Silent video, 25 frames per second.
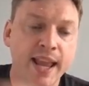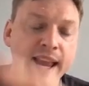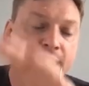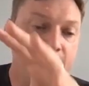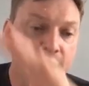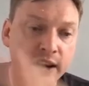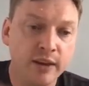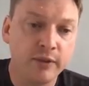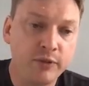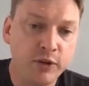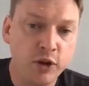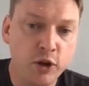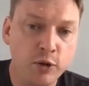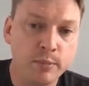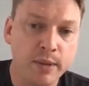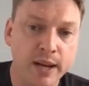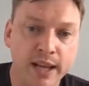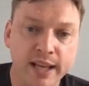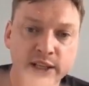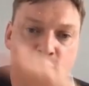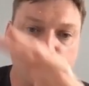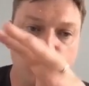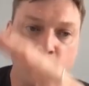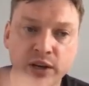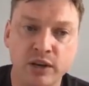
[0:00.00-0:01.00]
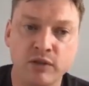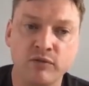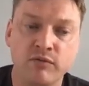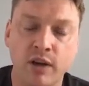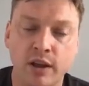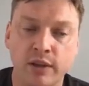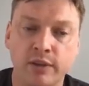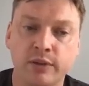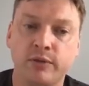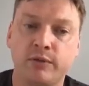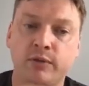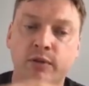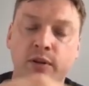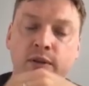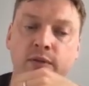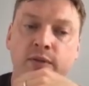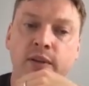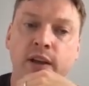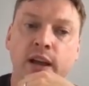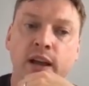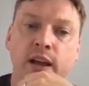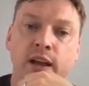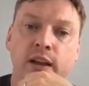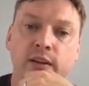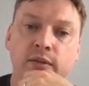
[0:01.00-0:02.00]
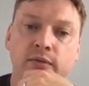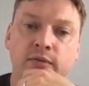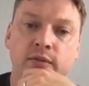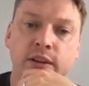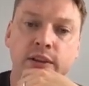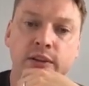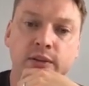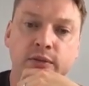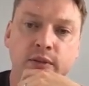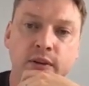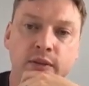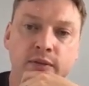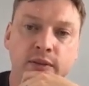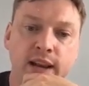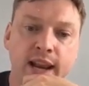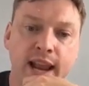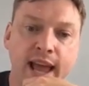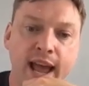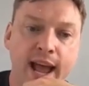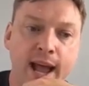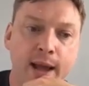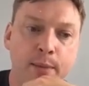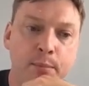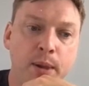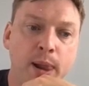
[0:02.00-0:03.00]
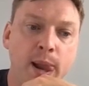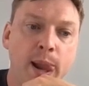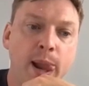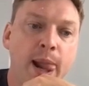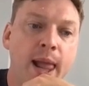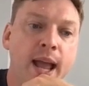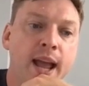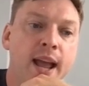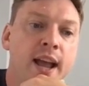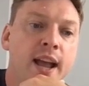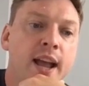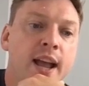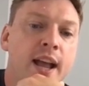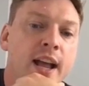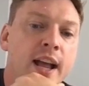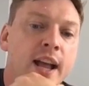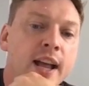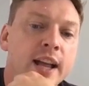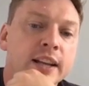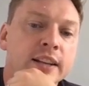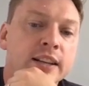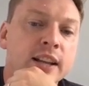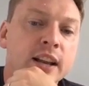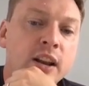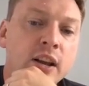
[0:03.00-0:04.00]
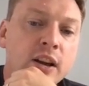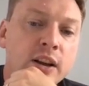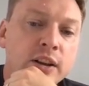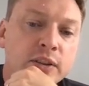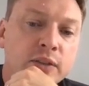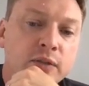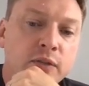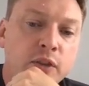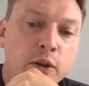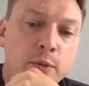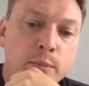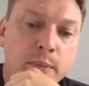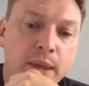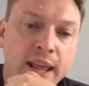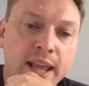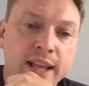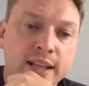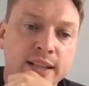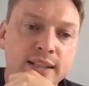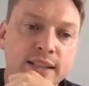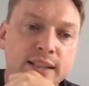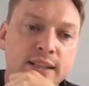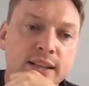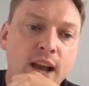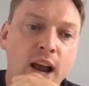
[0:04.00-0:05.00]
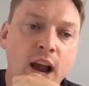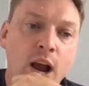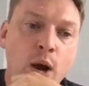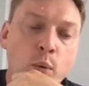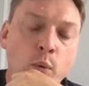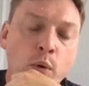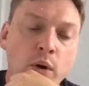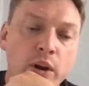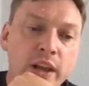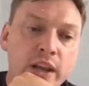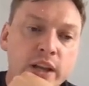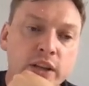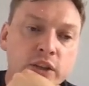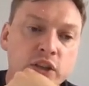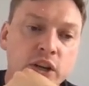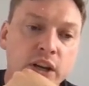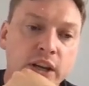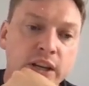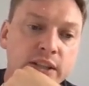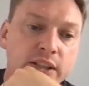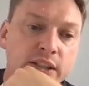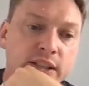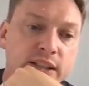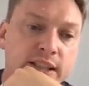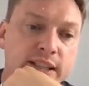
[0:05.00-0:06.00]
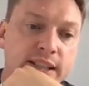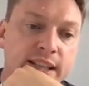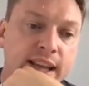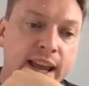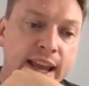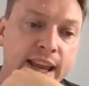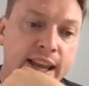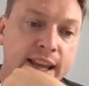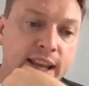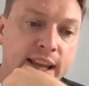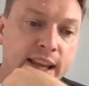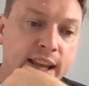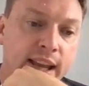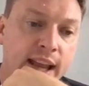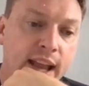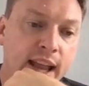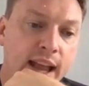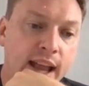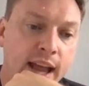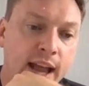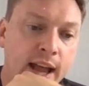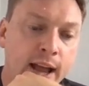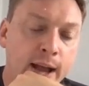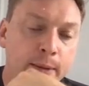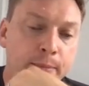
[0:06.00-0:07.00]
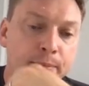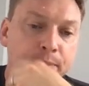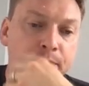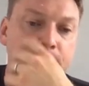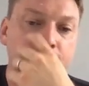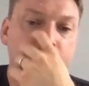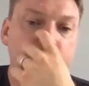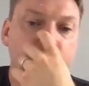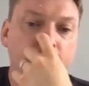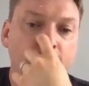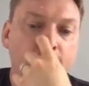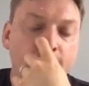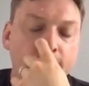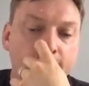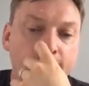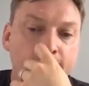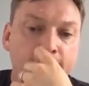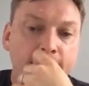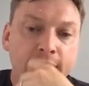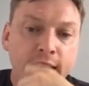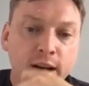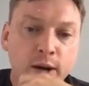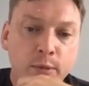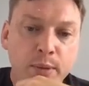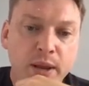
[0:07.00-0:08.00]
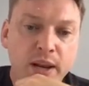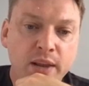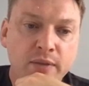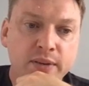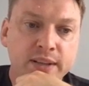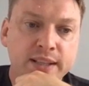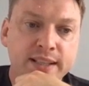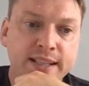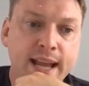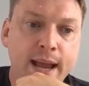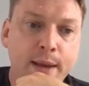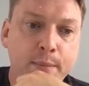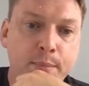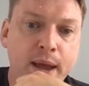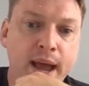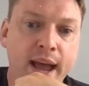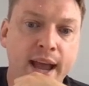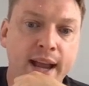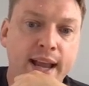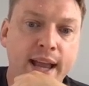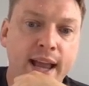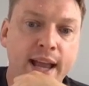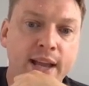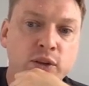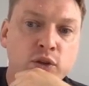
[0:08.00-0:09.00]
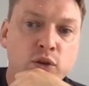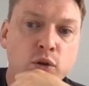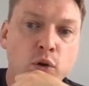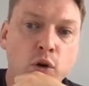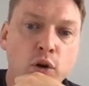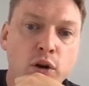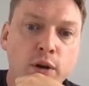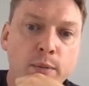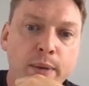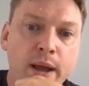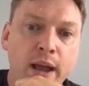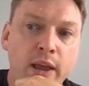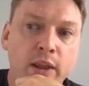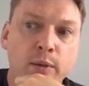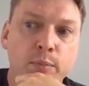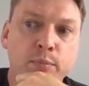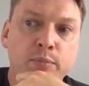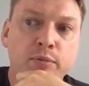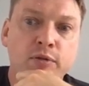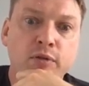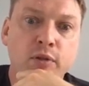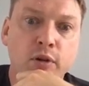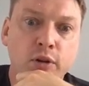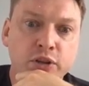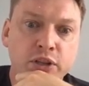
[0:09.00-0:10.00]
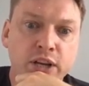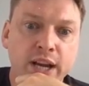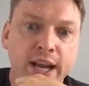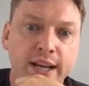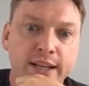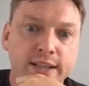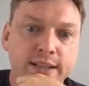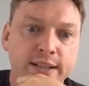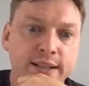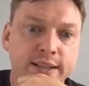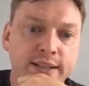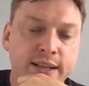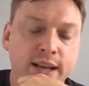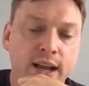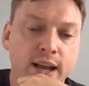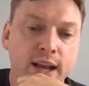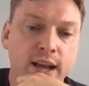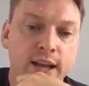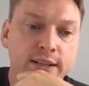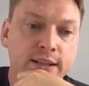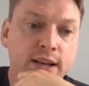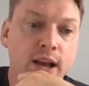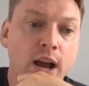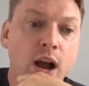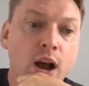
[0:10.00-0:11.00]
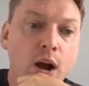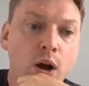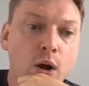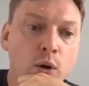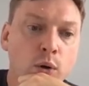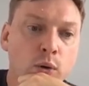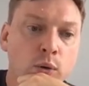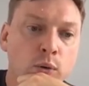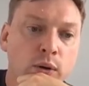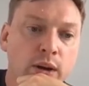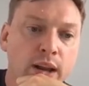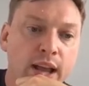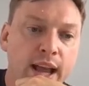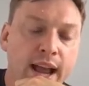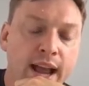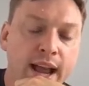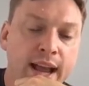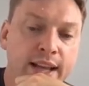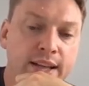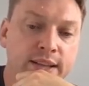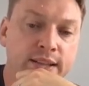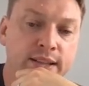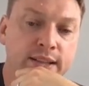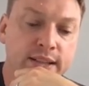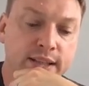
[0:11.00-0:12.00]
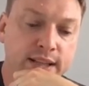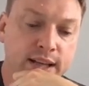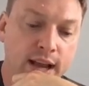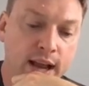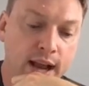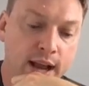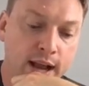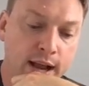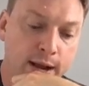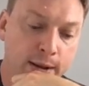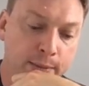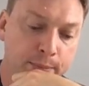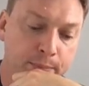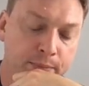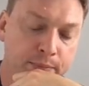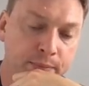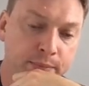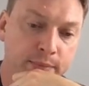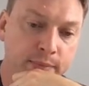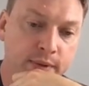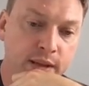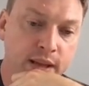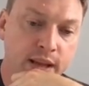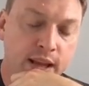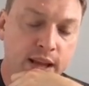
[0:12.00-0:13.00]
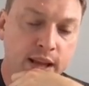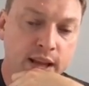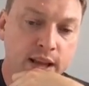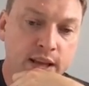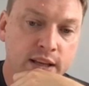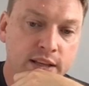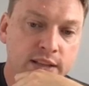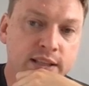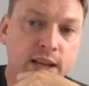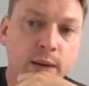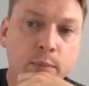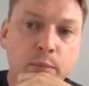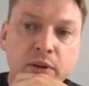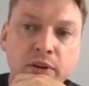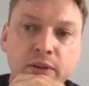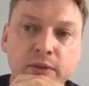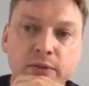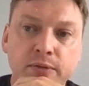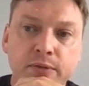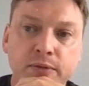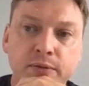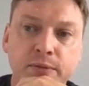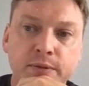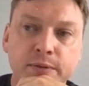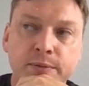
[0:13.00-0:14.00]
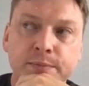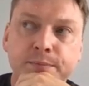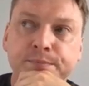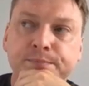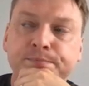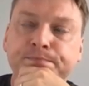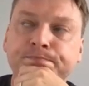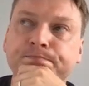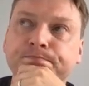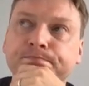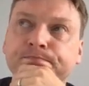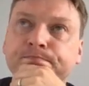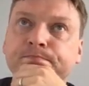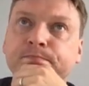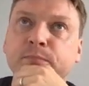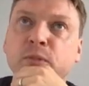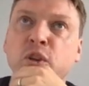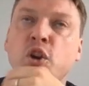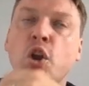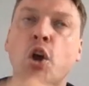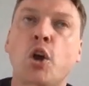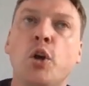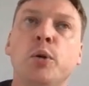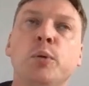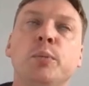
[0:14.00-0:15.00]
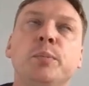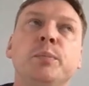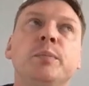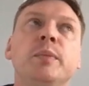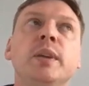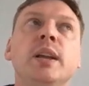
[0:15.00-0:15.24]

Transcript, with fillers: in a few minutes when you run through the lab. The last few minutes, I wanna just take a little bit of a step back and talk about the project as a whole, and some of, you know,